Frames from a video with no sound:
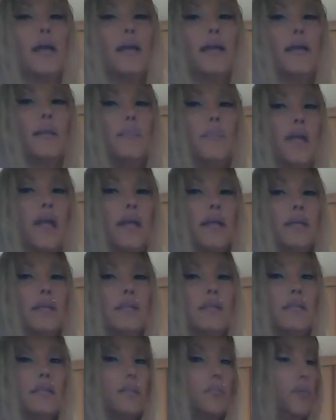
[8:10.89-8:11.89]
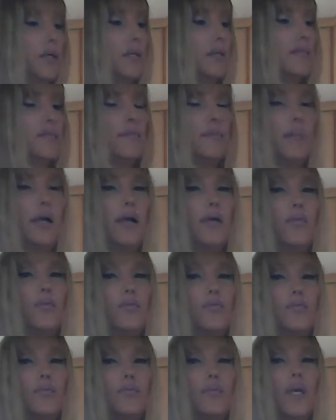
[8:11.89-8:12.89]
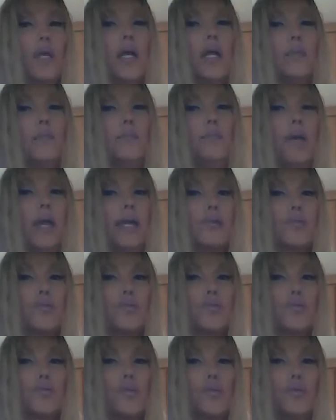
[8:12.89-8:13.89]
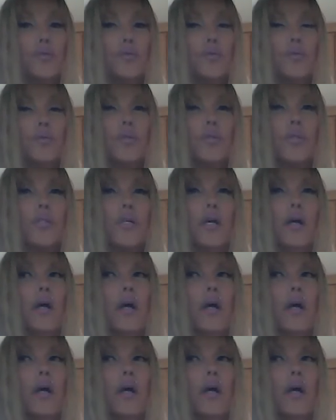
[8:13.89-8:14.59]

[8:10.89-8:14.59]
and I made a little bit of my own basil juice.